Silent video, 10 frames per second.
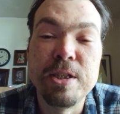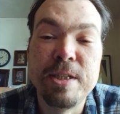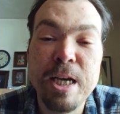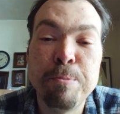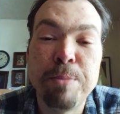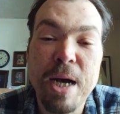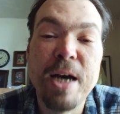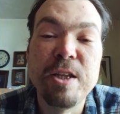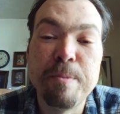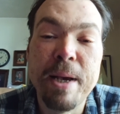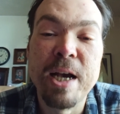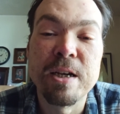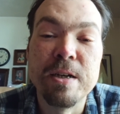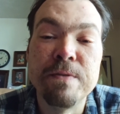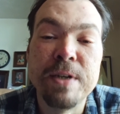the dead body
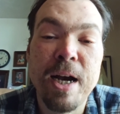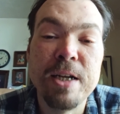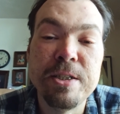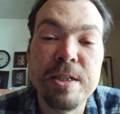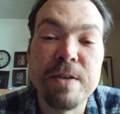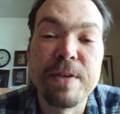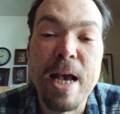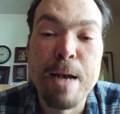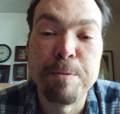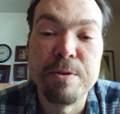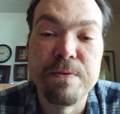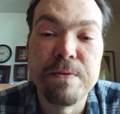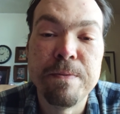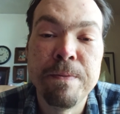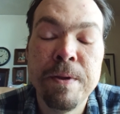back of an IDF
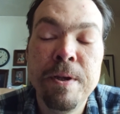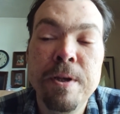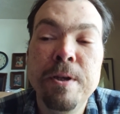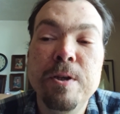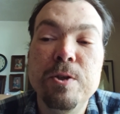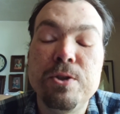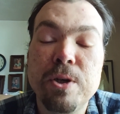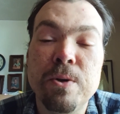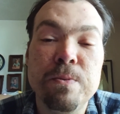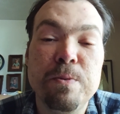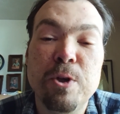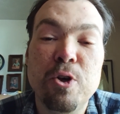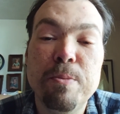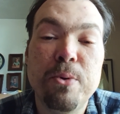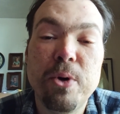captive. So the
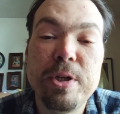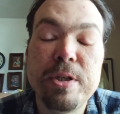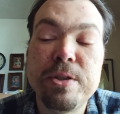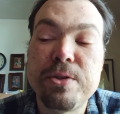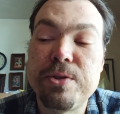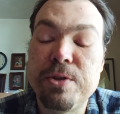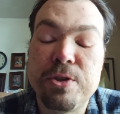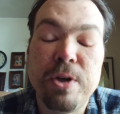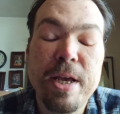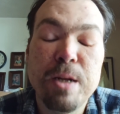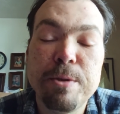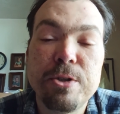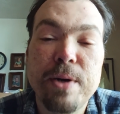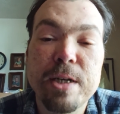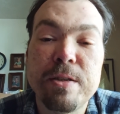whole point is the Hannibal
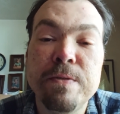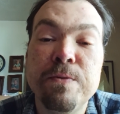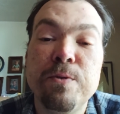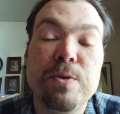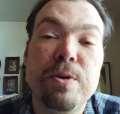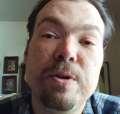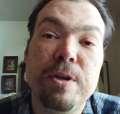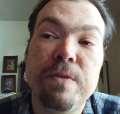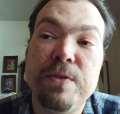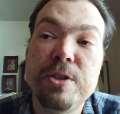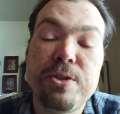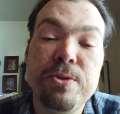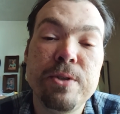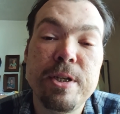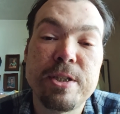Directive, if this
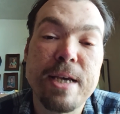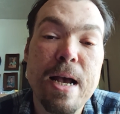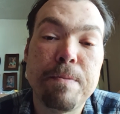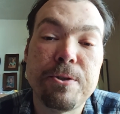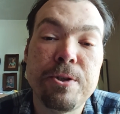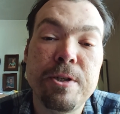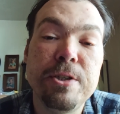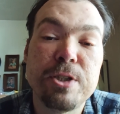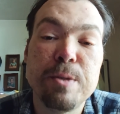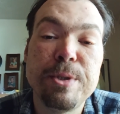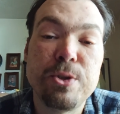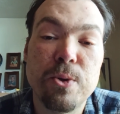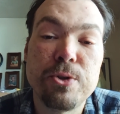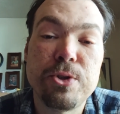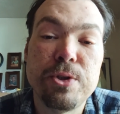dude gets captured, he's going to be
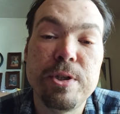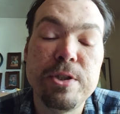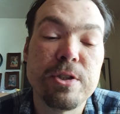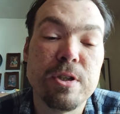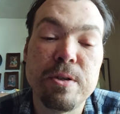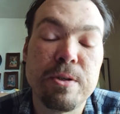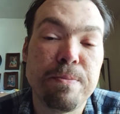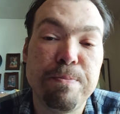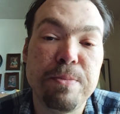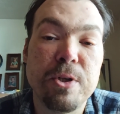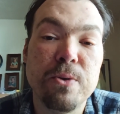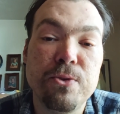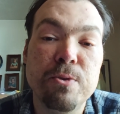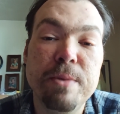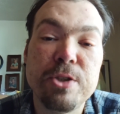tortured, he's going to go
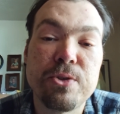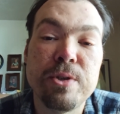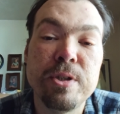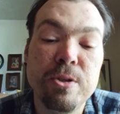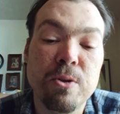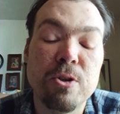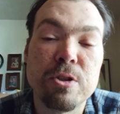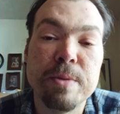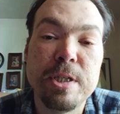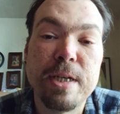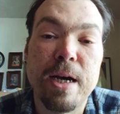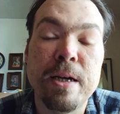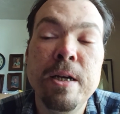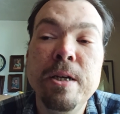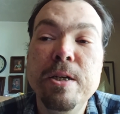through misery, and he'll ultimately die.
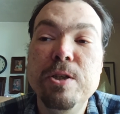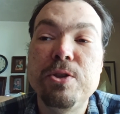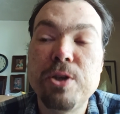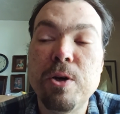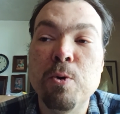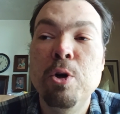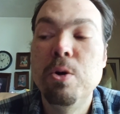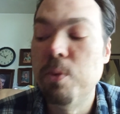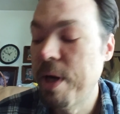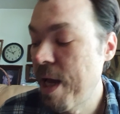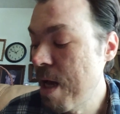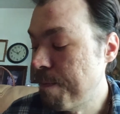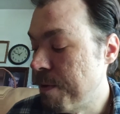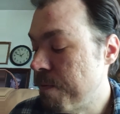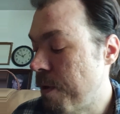So what
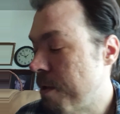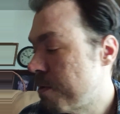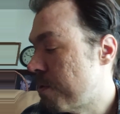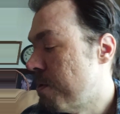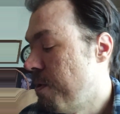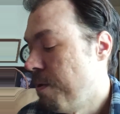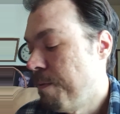happened was,